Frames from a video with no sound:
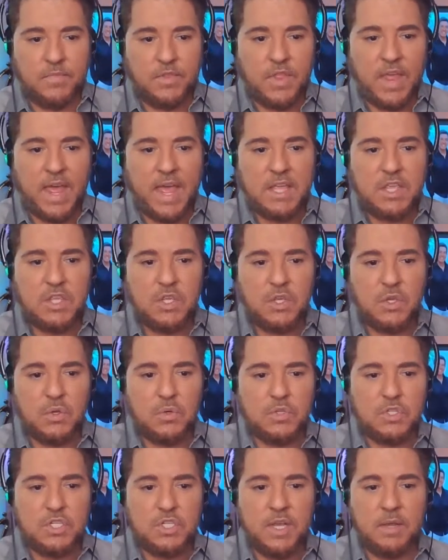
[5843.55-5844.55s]
Thank
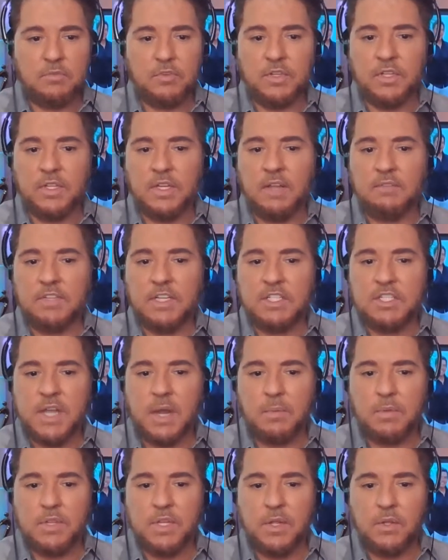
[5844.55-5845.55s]
you, Jim, for the lovely
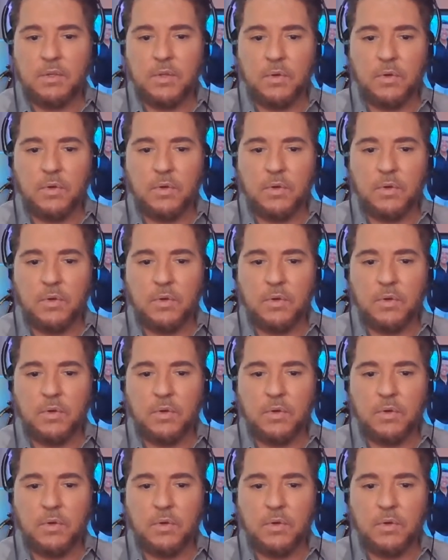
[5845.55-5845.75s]
chat with Neil.